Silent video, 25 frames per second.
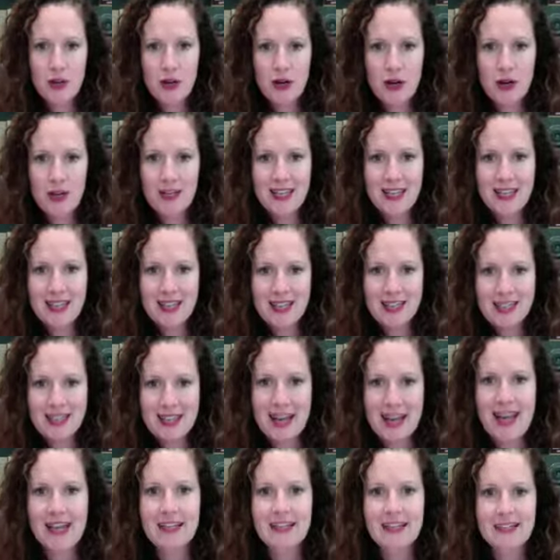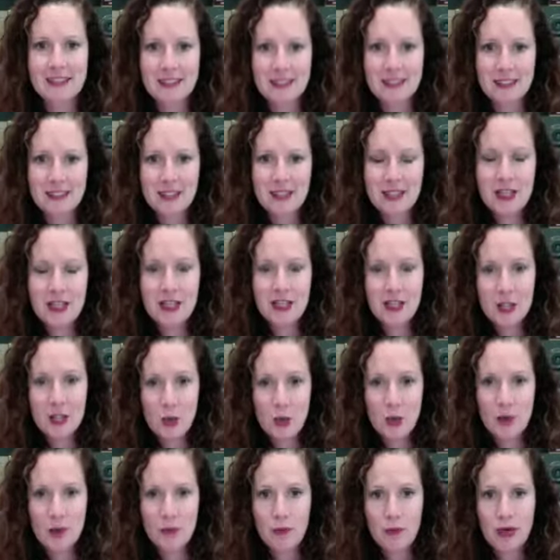aren't exactly
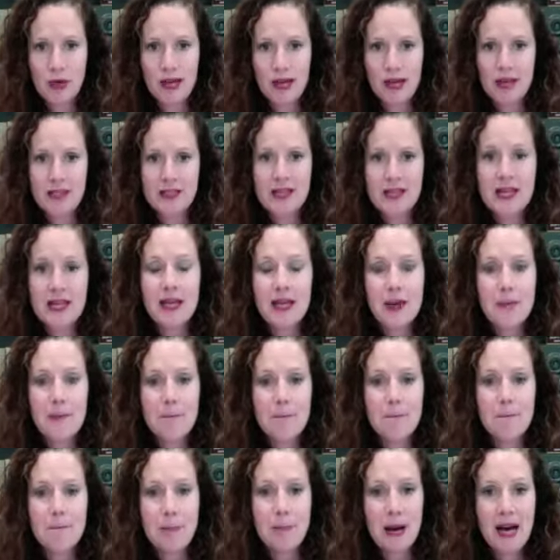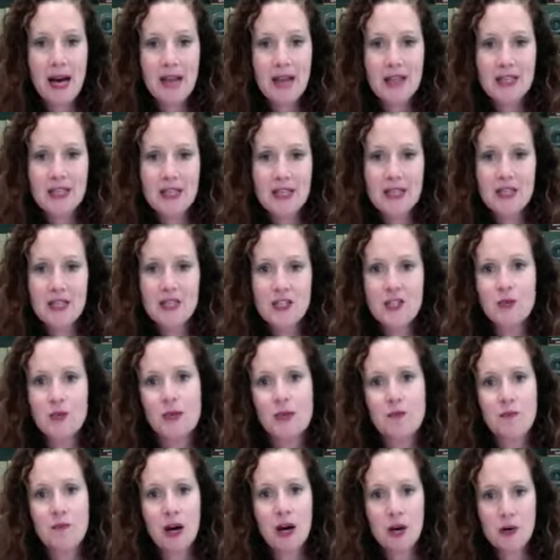your brand, but you
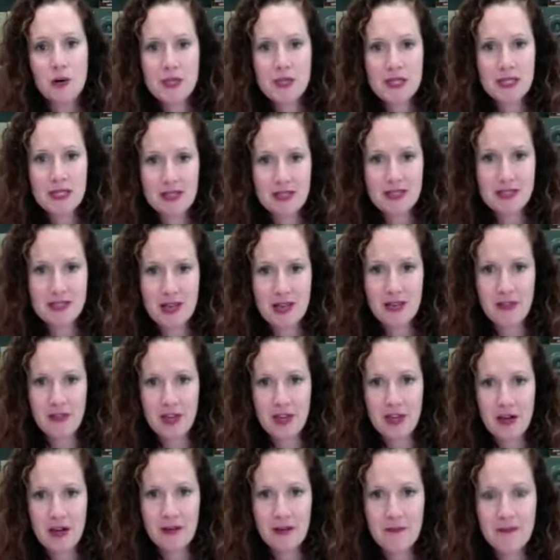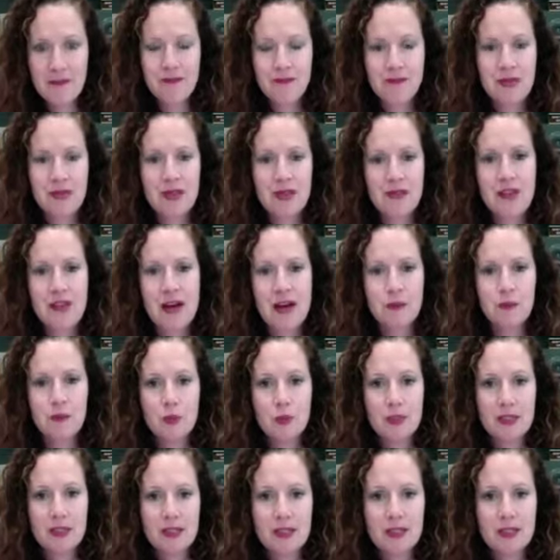would post things on there that
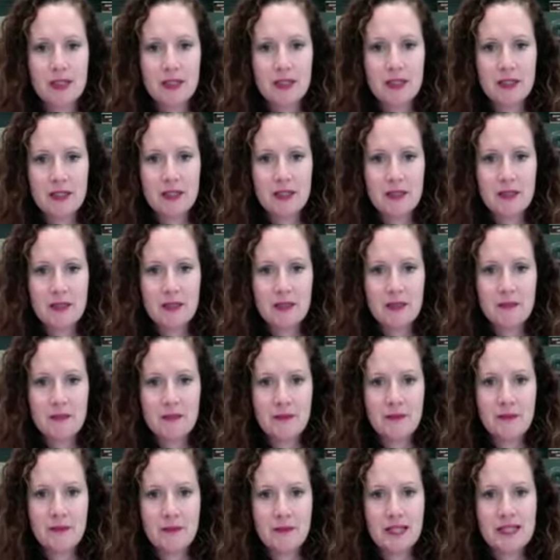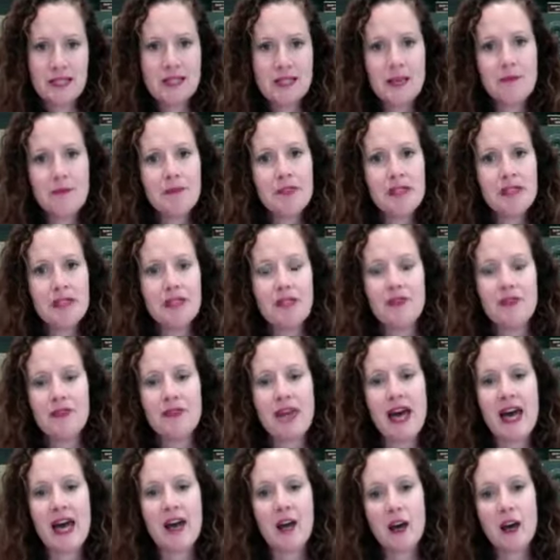would be something that
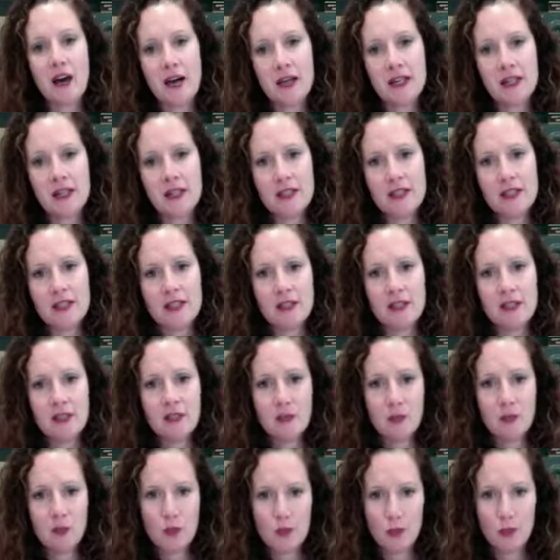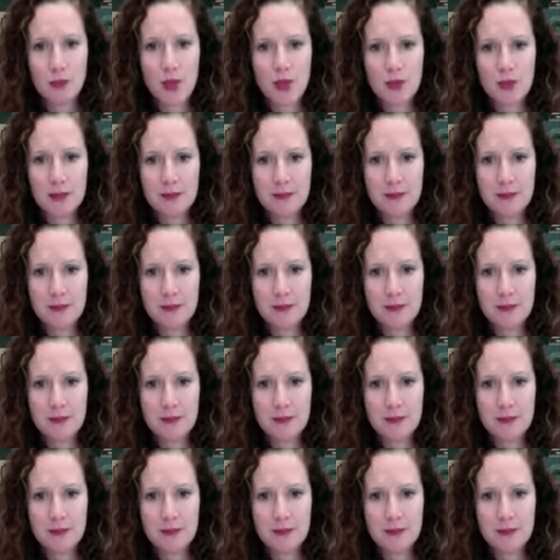that audience would want.